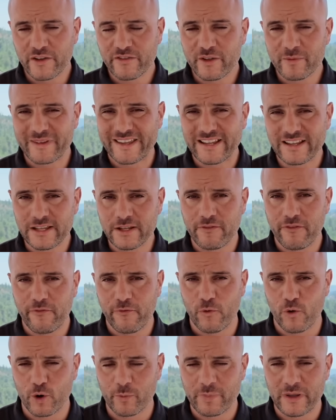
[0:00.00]
of them killing
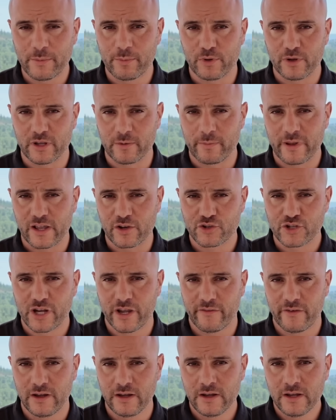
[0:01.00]
4 people in Be'er
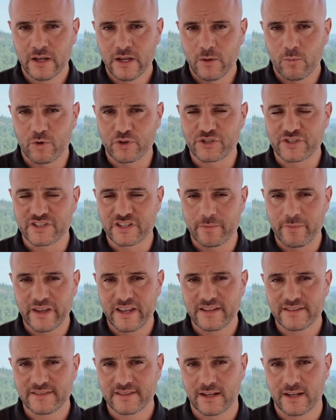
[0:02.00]
Sheva, which is the
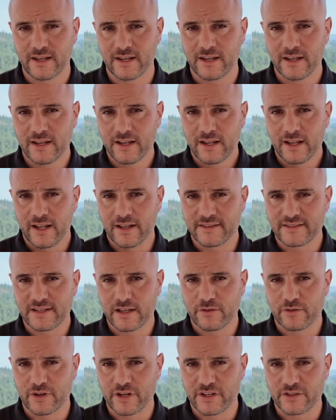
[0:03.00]
biggest city in
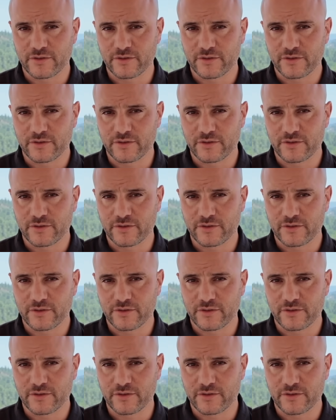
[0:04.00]
southern